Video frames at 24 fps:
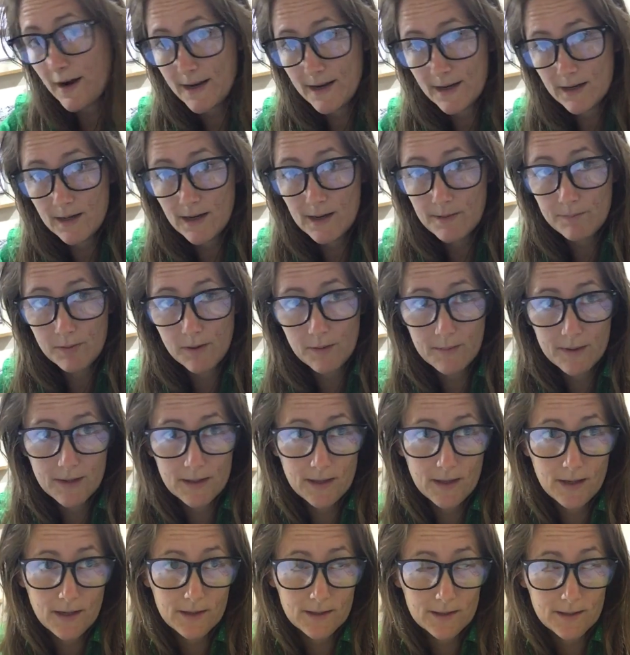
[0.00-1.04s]
and implement
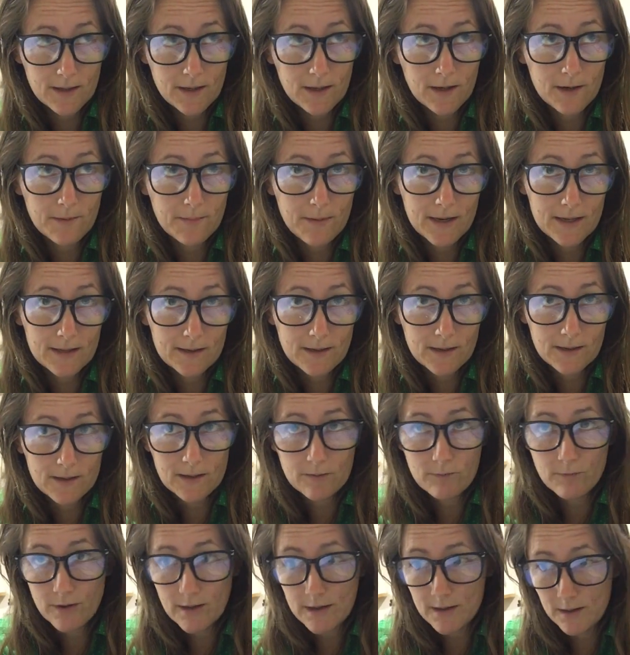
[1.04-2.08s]
the incident command
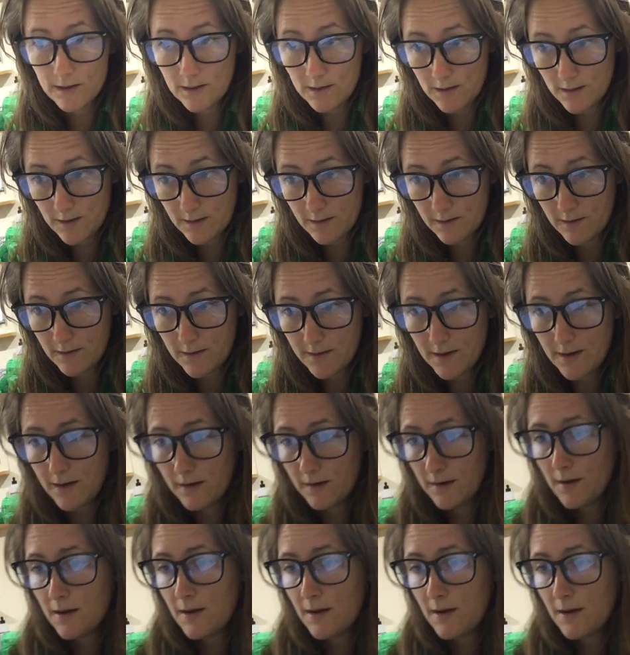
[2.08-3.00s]
system within their thing.